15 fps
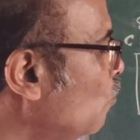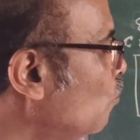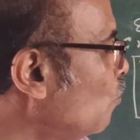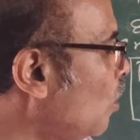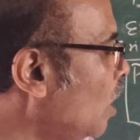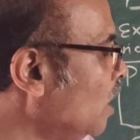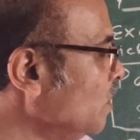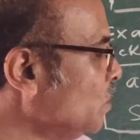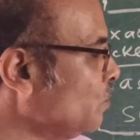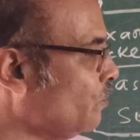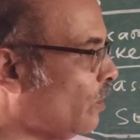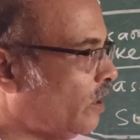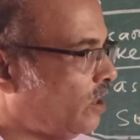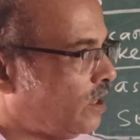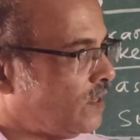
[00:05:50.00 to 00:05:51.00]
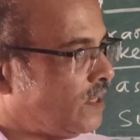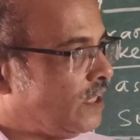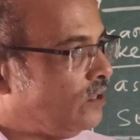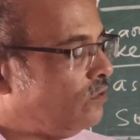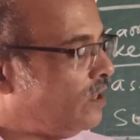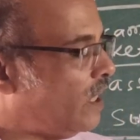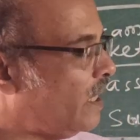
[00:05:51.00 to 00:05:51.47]
Was for your
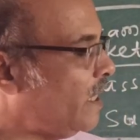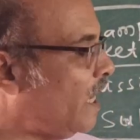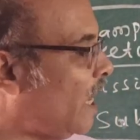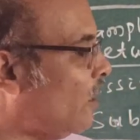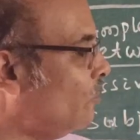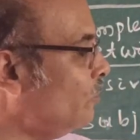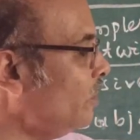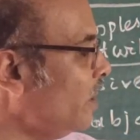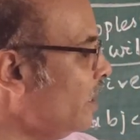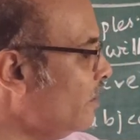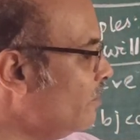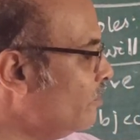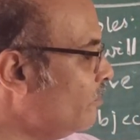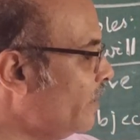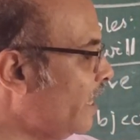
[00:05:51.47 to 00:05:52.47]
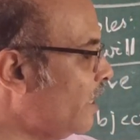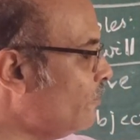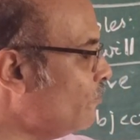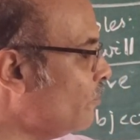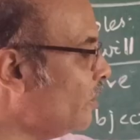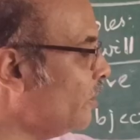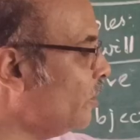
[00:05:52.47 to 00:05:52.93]
singular noun, where
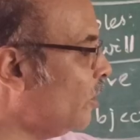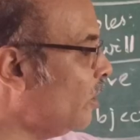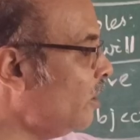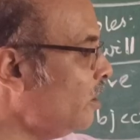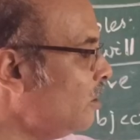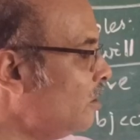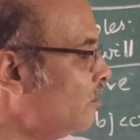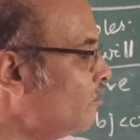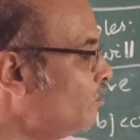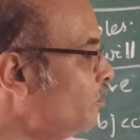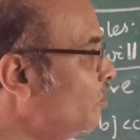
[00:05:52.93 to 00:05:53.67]
for your